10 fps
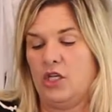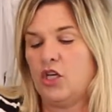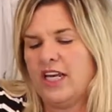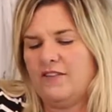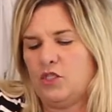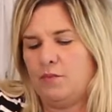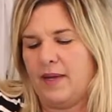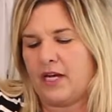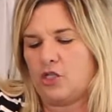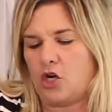You could even do
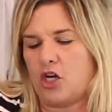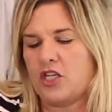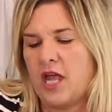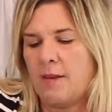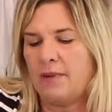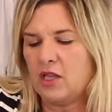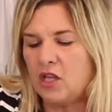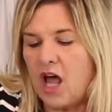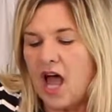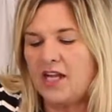bigger jars, but
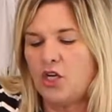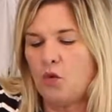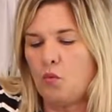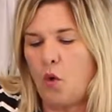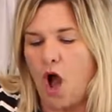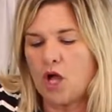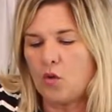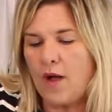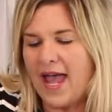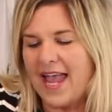line your
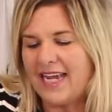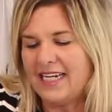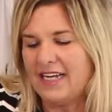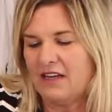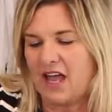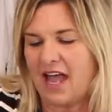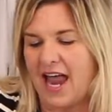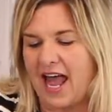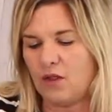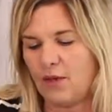walkway at
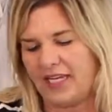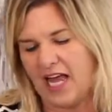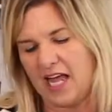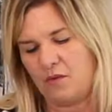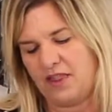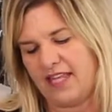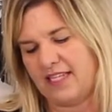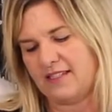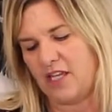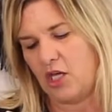Halloween night with these